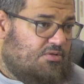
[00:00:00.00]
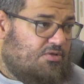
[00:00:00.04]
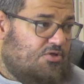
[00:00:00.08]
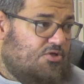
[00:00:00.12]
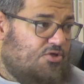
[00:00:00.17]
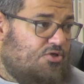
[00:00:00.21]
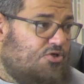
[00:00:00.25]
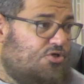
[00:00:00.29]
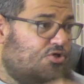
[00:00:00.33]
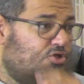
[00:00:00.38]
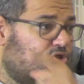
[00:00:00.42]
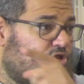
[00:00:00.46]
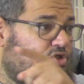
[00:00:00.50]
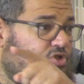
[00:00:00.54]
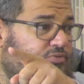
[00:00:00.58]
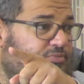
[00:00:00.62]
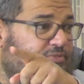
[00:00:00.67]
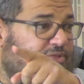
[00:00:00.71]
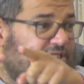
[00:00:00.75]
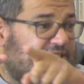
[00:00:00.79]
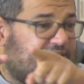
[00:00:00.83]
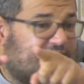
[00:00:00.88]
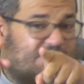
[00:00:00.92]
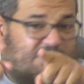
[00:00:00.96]
used to
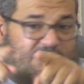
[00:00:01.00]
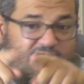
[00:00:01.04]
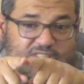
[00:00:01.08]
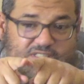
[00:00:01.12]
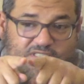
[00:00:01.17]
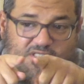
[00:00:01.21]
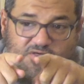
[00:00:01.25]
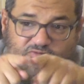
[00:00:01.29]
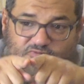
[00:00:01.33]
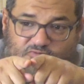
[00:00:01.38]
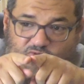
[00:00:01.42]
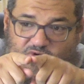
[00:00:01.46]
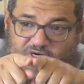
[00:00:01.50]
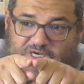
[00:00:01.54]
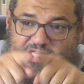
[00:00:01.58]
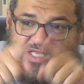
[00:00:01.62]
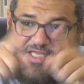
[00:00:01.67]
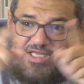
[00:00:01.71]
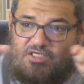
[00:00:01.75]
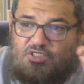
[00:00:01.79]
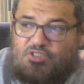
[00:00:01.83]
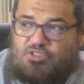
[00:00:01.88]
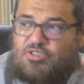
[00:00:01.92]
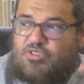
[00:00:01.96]
be citizens of one
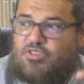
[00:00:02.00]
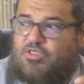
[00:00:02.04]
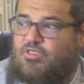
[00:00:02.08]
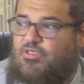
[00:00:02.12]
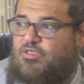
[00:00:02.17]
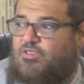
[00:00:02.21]
country.